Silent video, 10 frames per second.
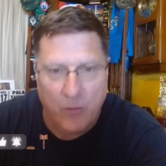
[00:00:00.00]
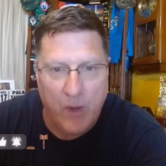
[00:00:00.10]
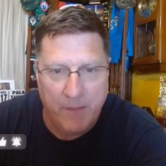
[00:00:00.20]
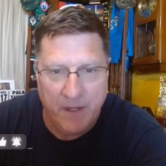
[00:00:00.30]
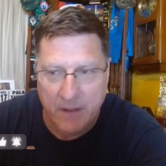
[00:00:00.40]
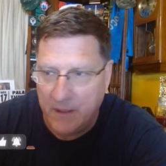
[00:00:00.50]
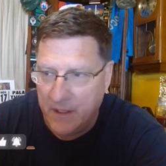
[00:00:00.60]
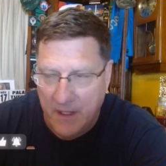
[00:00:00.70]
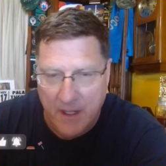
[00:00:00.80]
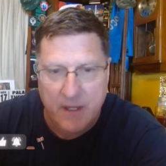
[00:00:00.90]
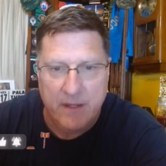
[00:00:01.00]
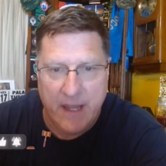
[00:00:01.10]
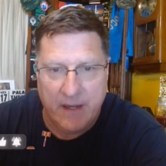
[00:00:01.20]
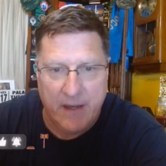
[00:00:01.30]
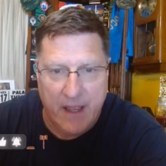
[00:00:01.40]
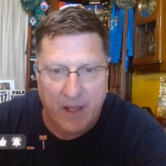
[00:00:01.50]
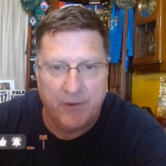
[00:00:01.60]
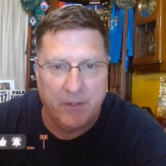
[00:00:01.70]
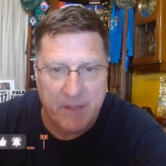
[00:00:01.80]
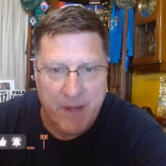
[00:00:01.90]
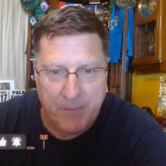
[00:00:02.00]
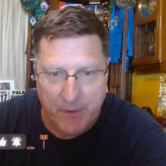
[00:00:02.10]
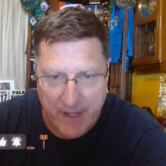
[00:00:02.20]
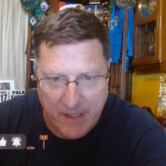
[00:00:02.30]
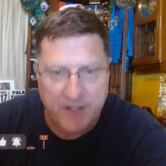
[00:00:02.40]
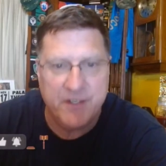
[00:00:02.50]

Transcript: dead women, dead elderly people.